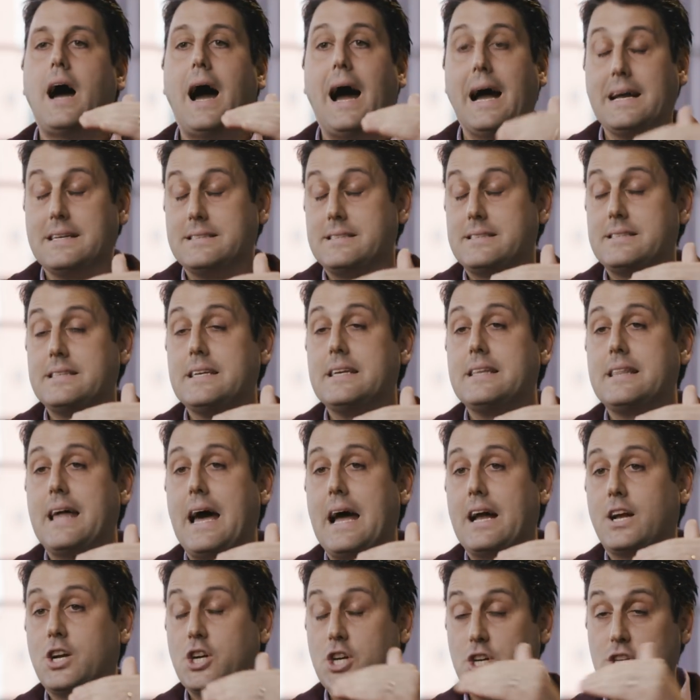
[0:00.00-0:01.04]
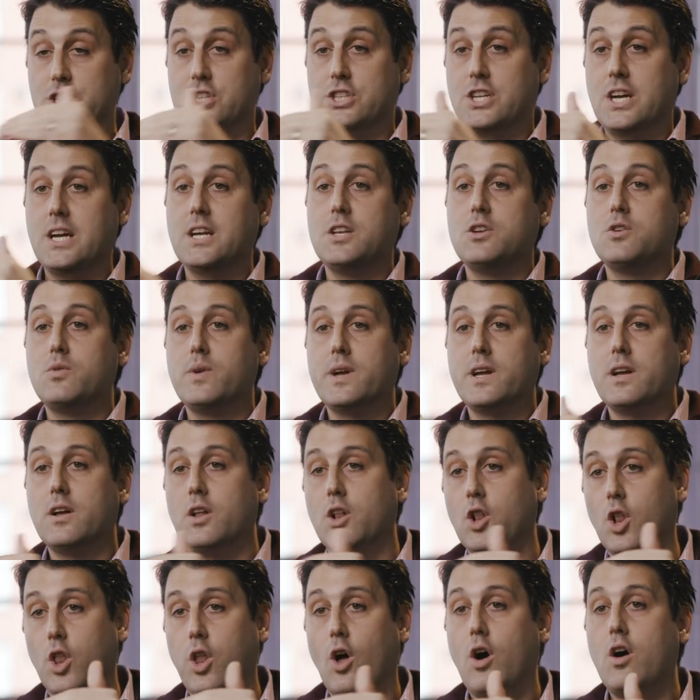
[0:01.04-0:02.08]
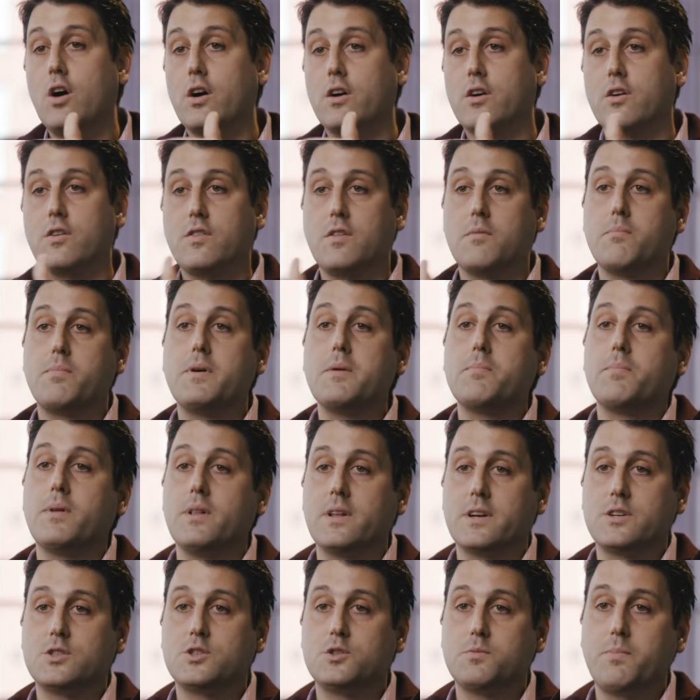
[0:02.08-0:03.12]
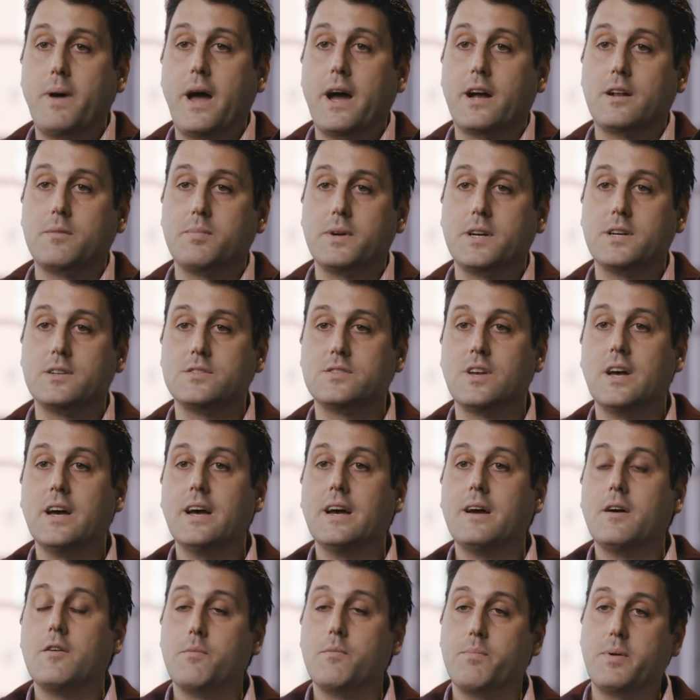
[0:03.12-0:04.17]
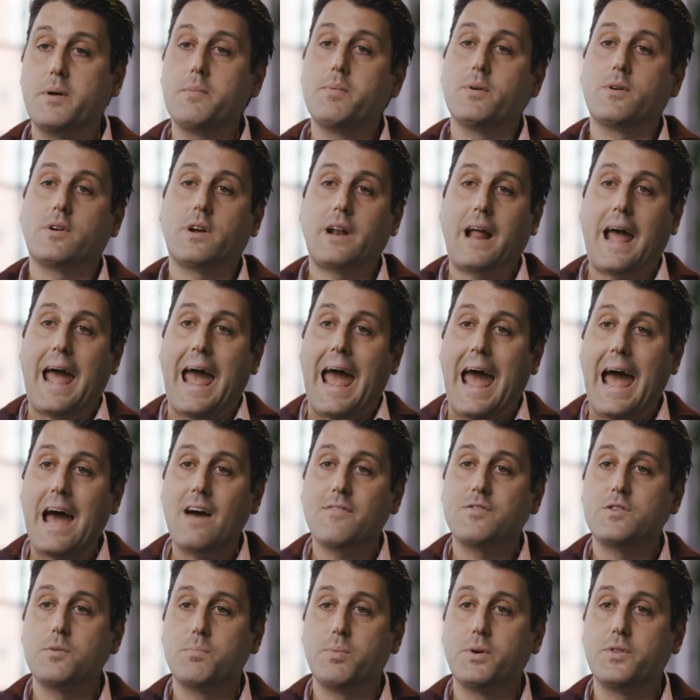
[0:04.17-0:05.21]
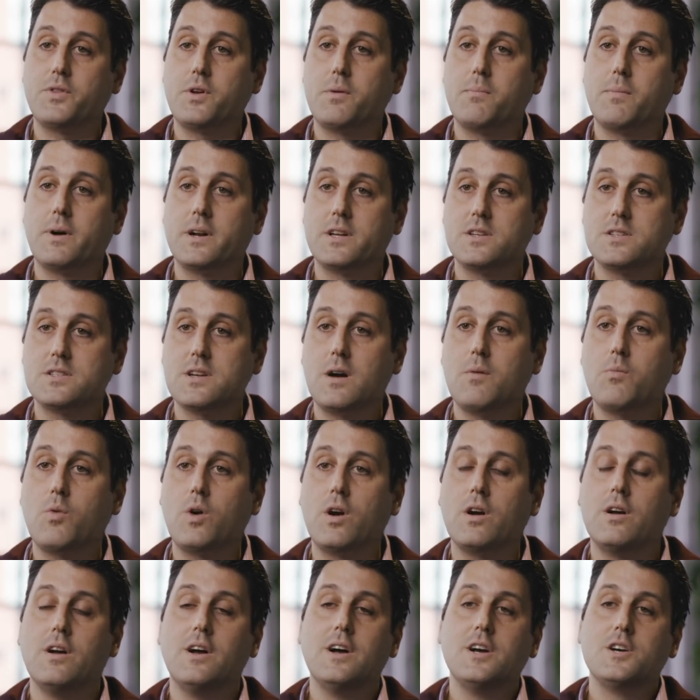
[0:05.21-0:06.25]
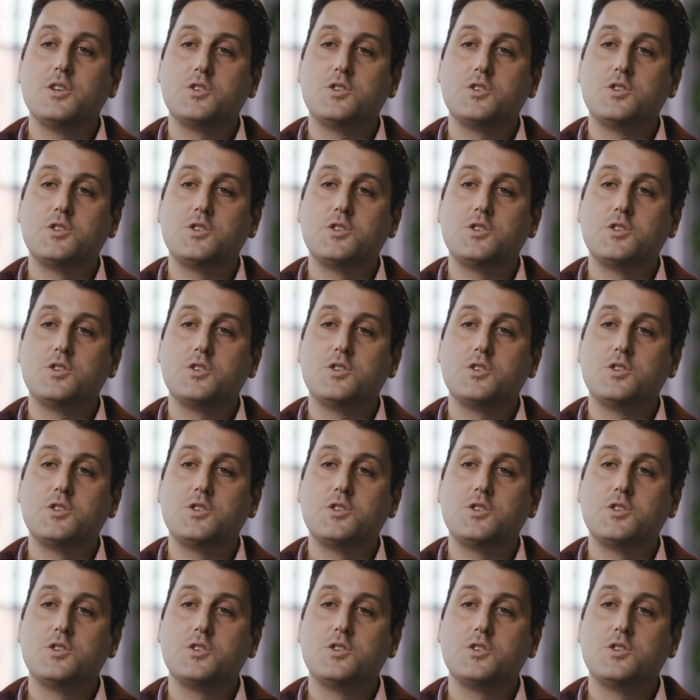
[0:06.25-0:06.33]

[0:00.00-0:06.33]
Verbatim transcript: I see that continuing longer than people expect because people are going to have to put their money somewhere.